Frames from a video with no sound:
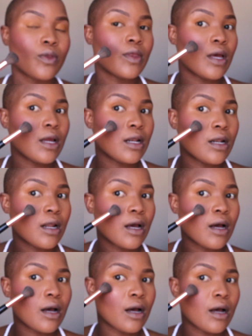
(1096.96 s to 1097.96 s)
Then
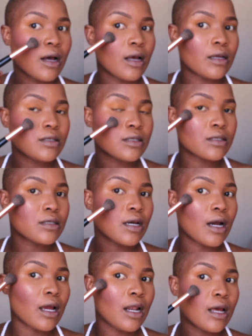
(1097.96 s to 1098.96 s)
I just
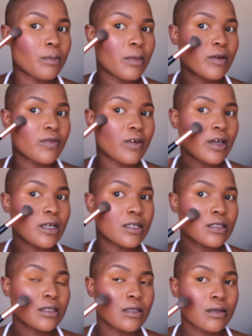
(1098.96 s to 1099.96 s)
highlight my
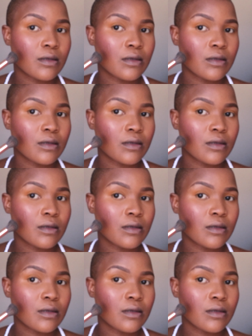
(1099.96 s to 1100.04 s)
face.